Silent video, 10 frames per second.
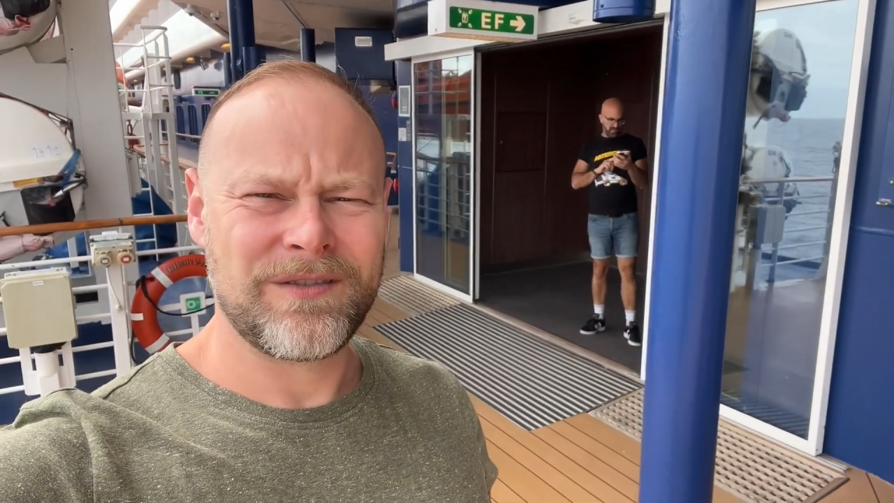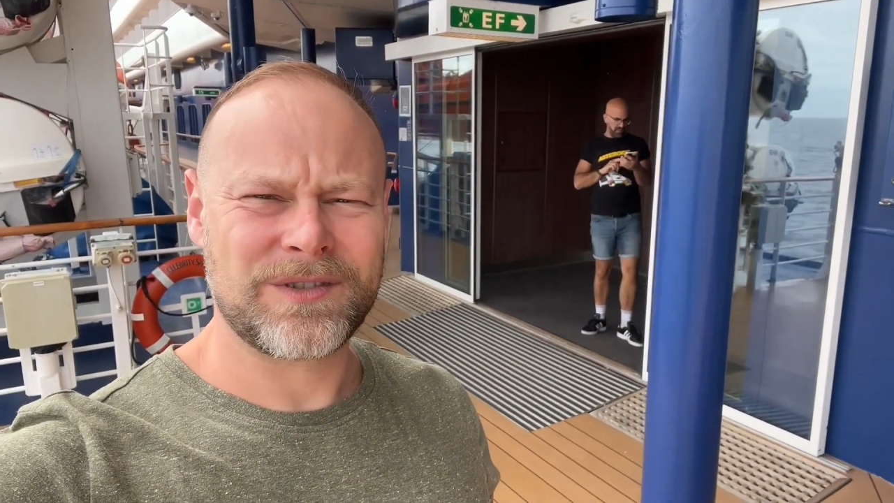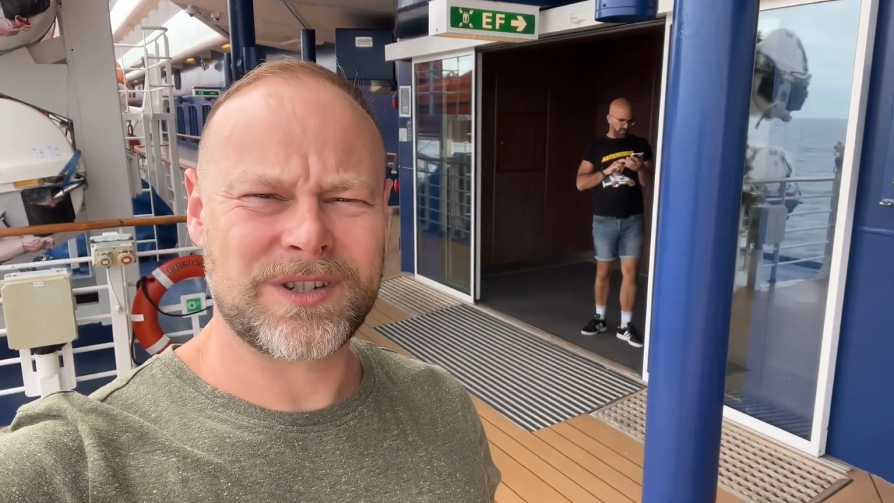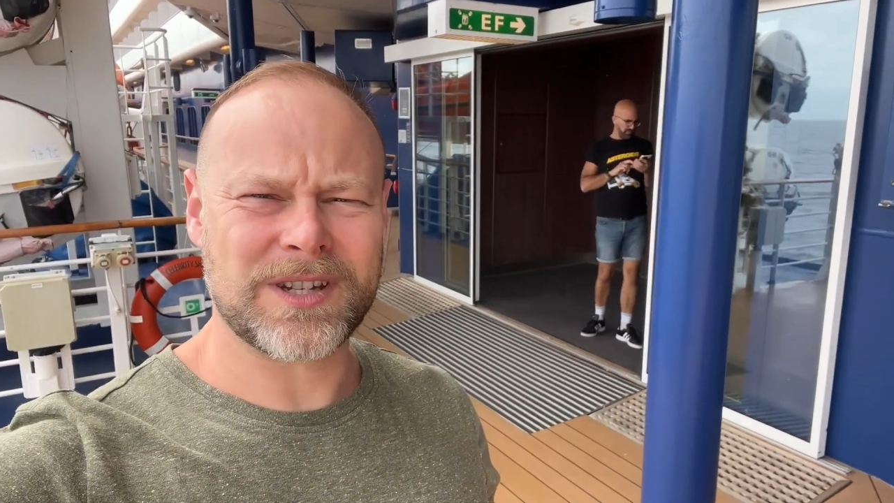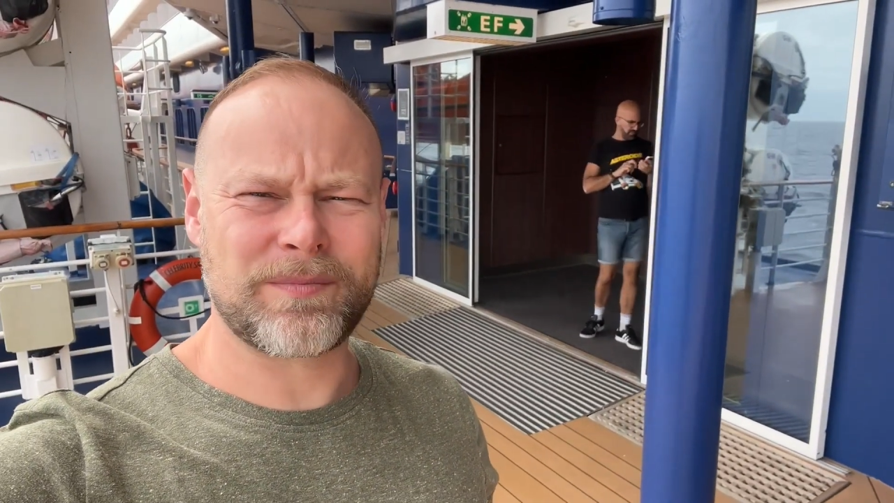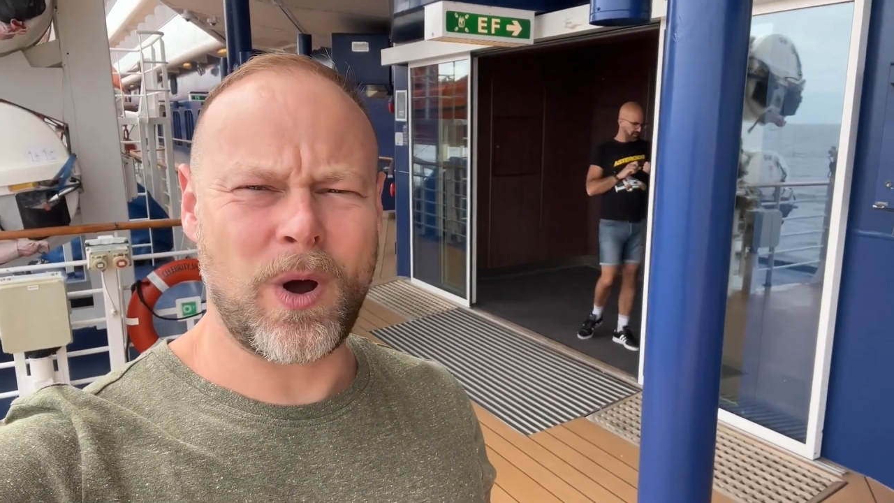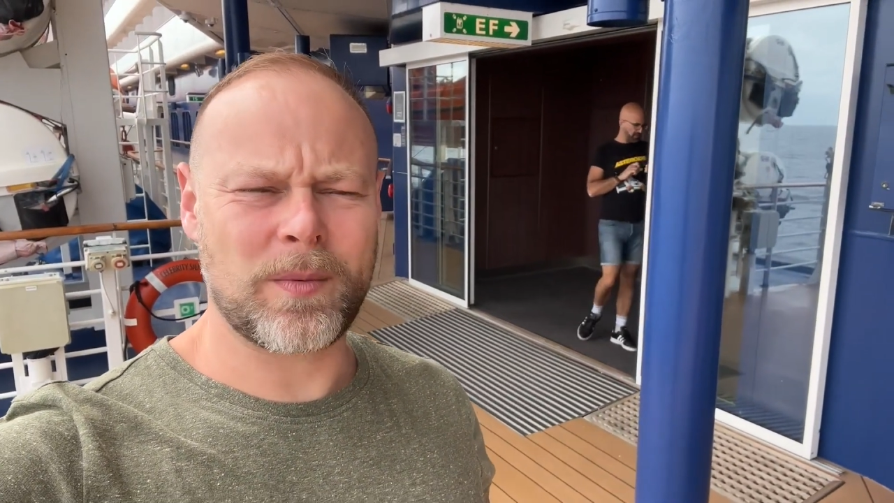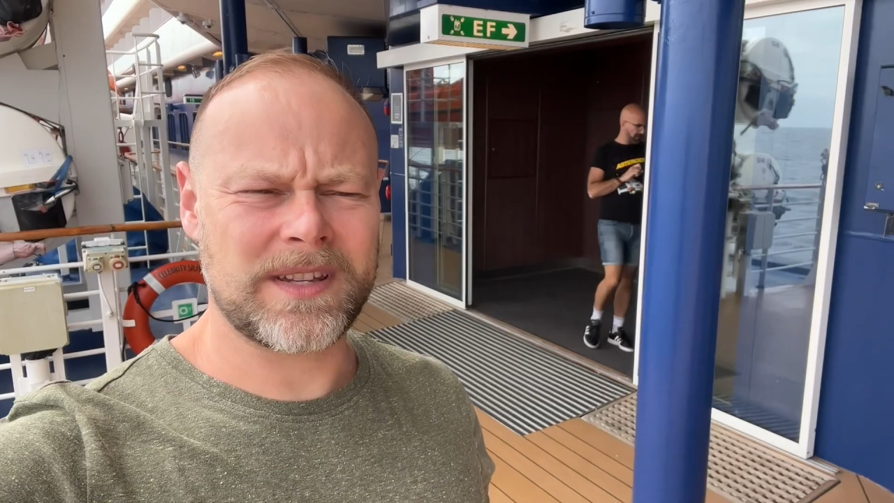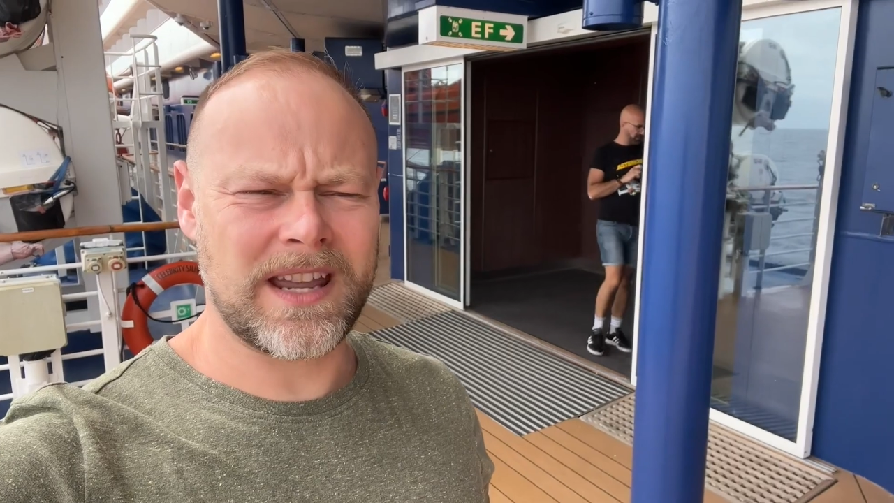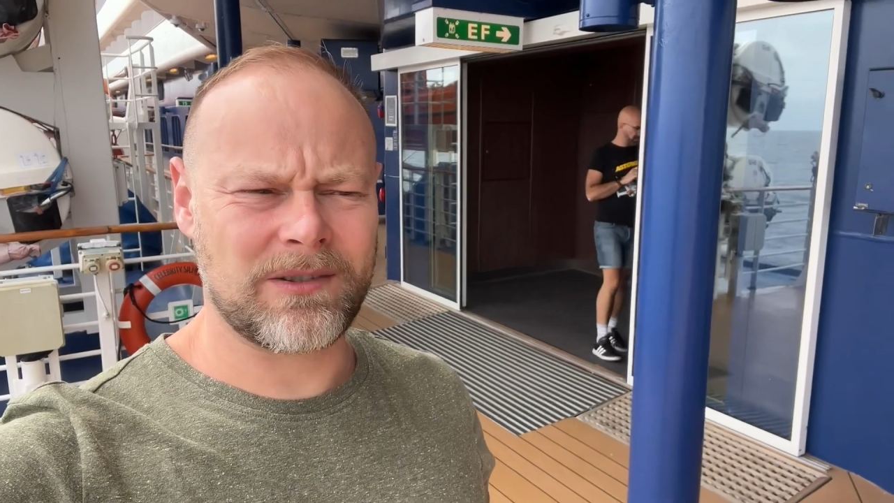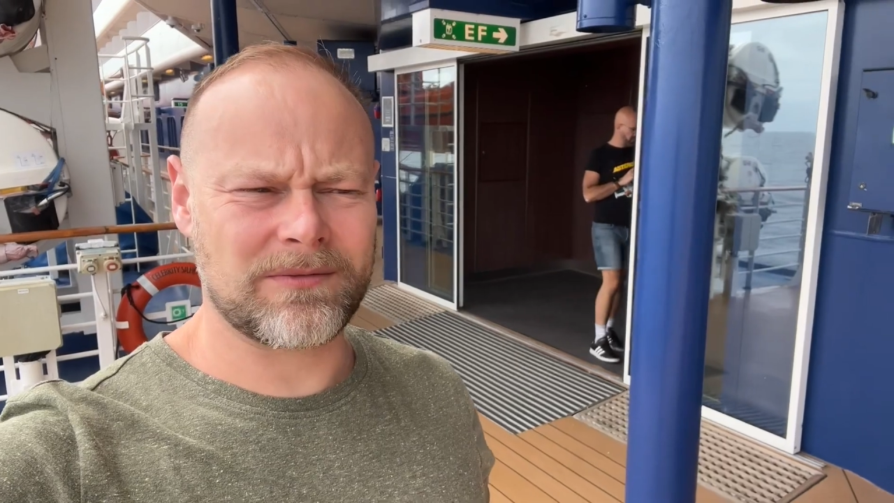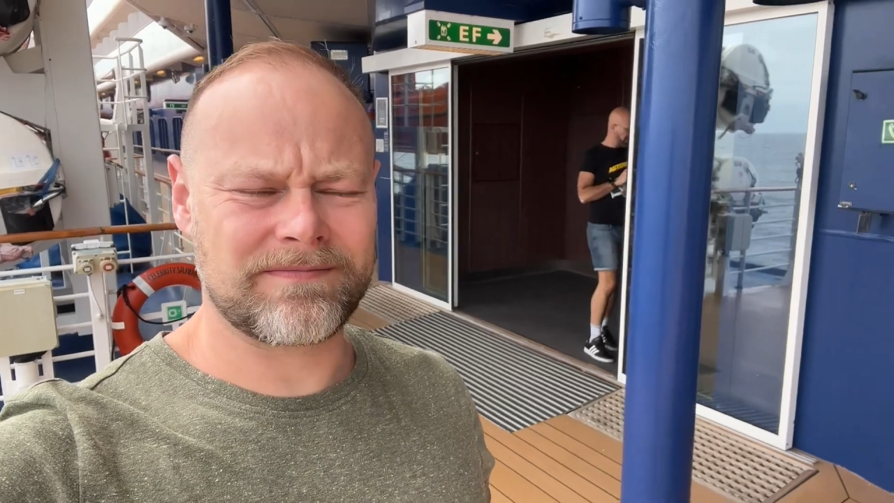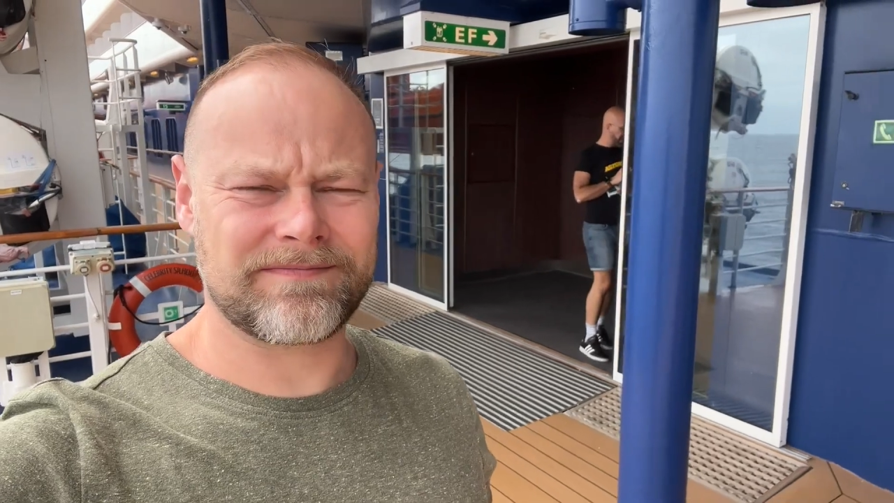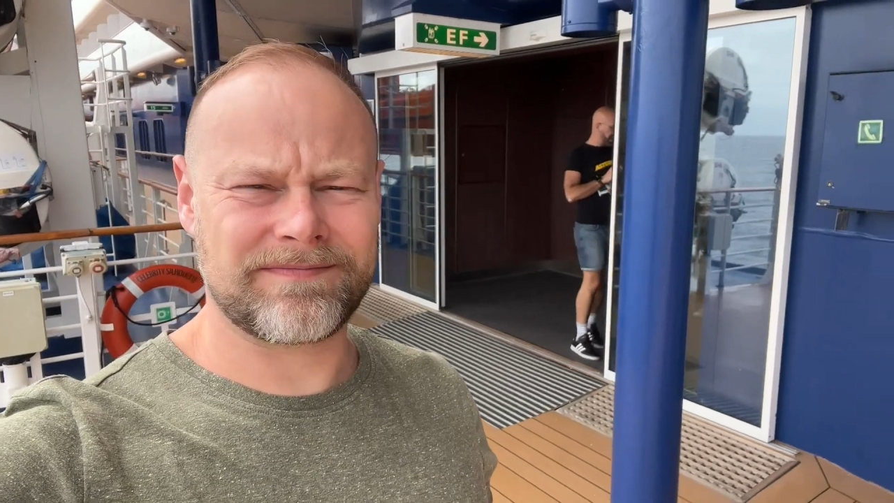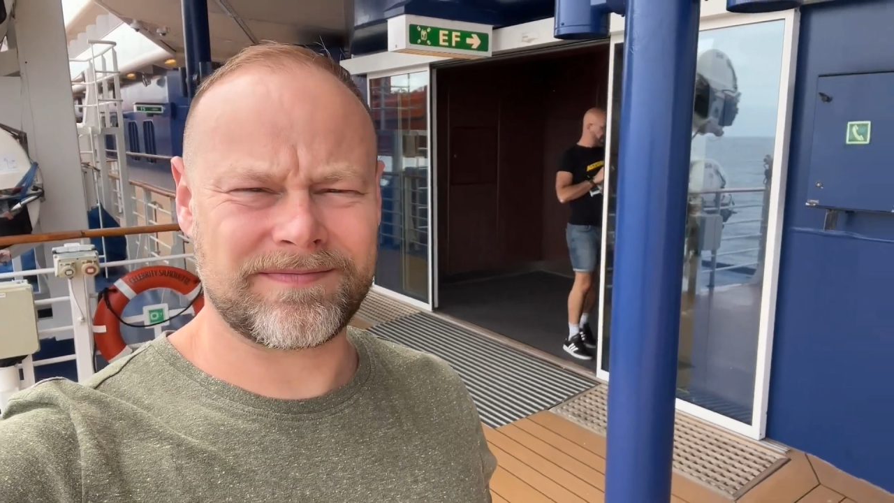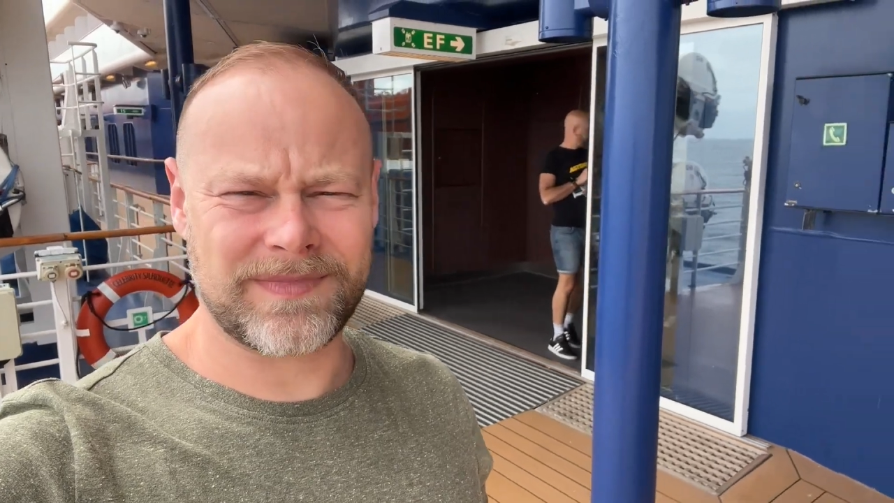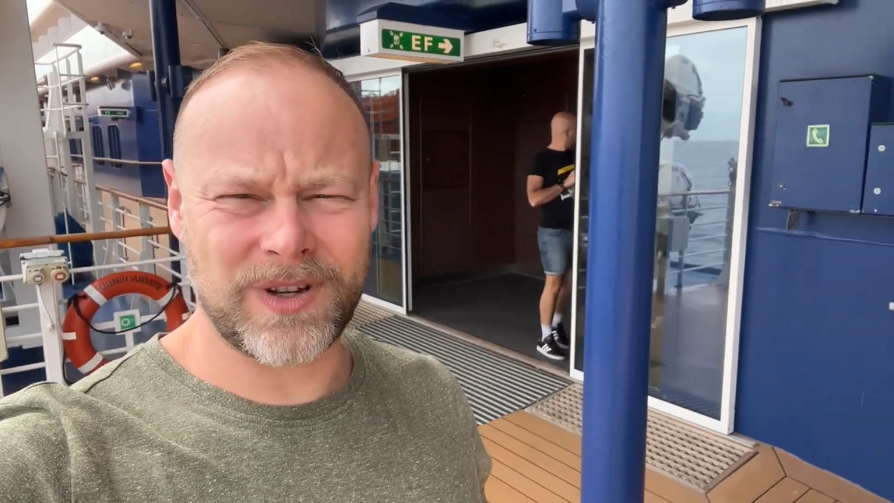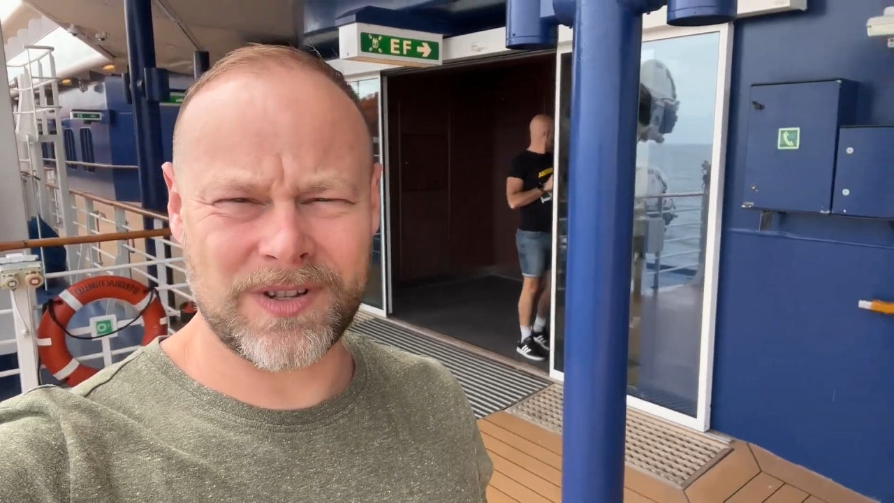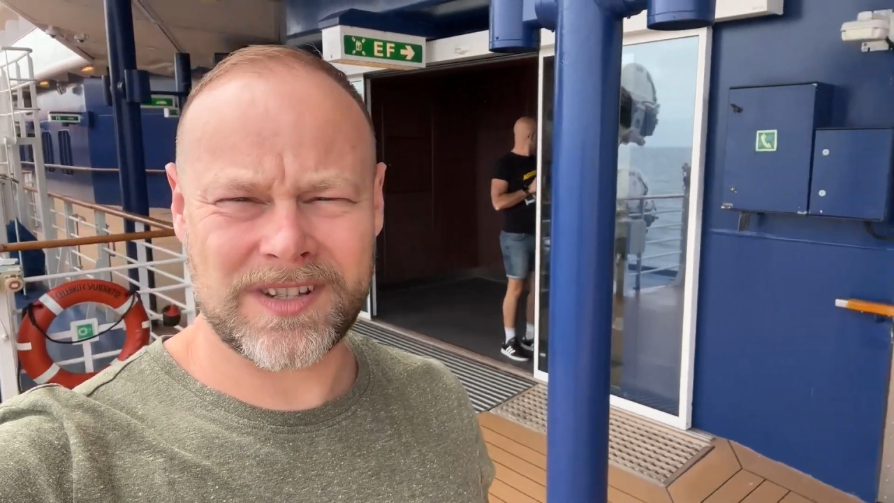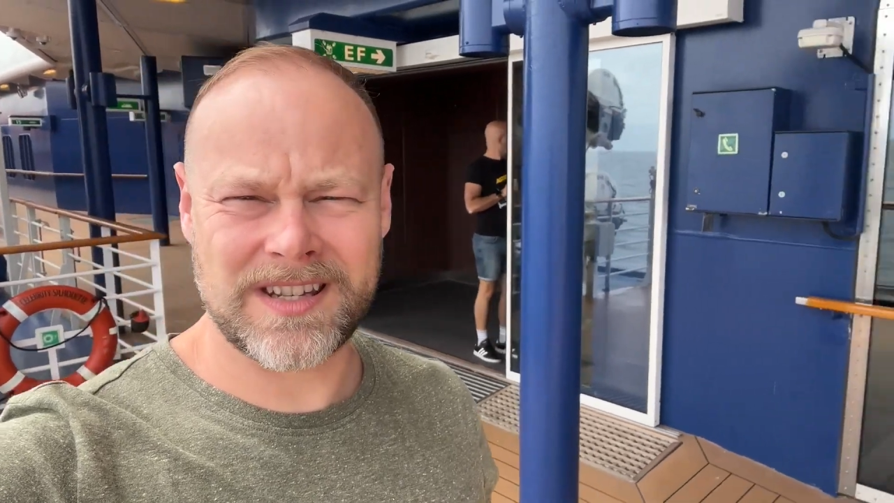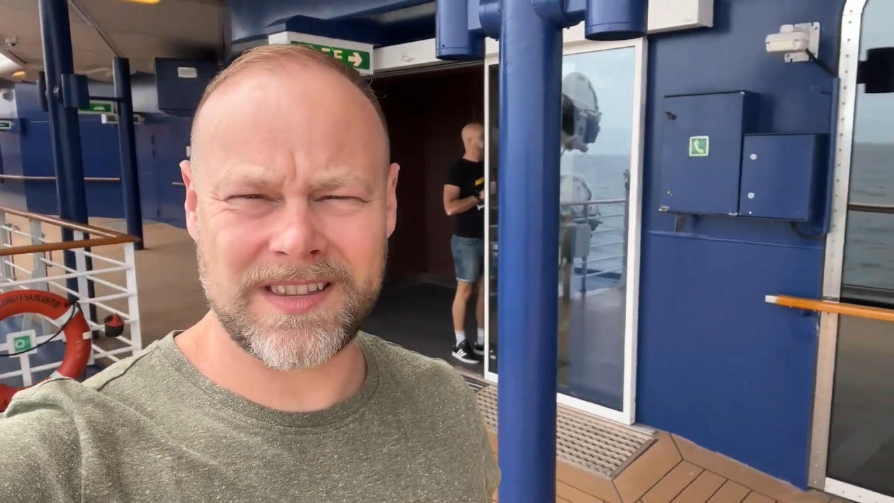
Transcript: just popped out onto